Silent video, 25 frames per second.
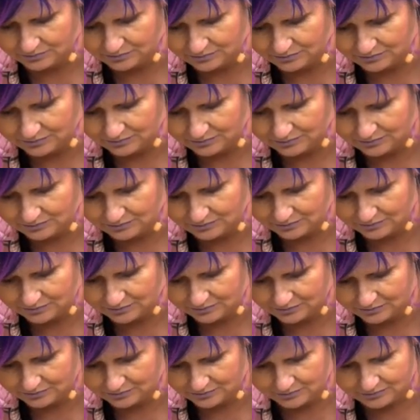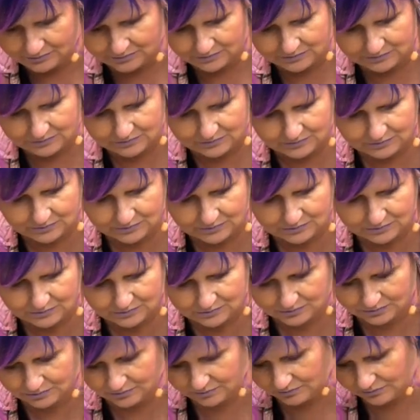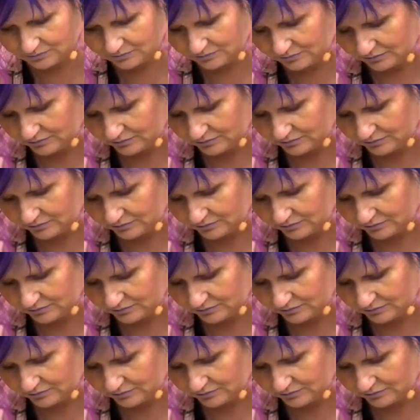Nothing is said.